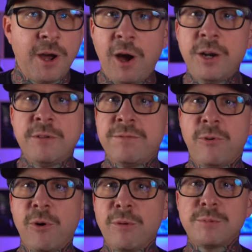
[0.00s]

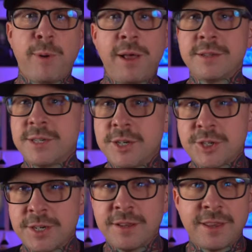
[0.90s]
uninformed
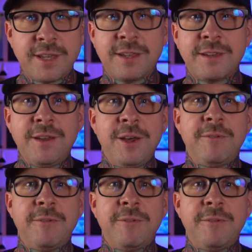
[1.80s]
politician thinking